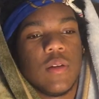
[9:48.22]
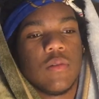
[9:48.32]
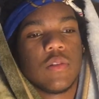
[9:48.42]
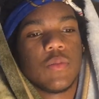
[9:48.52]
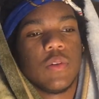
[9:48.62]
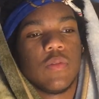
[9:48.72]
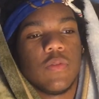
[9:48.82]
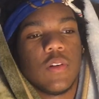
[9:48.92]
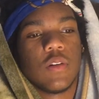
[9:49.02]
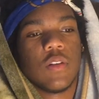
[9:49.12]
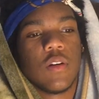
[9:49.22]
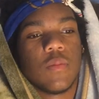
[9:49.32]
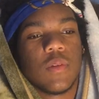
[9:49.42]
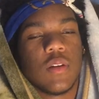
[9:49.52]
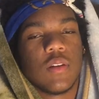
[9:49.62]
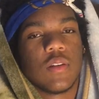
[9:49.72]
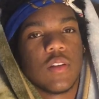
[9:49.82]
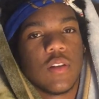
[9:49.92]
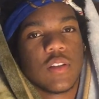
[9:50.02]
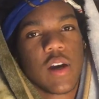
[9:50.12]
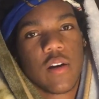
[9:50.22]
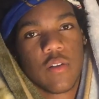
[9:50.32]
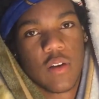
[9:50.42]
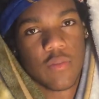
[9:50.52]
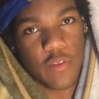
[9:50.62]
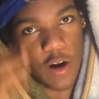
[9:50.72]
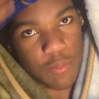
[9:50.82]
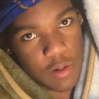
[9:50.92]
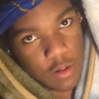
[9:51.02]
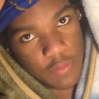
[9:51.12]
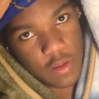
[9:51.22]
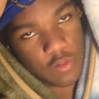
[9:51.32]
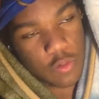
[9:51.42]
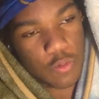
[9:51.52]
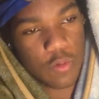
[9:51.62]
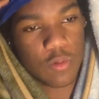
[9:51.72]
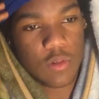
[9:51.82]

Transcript: It was just really fucked up. Like the entire environment of that school,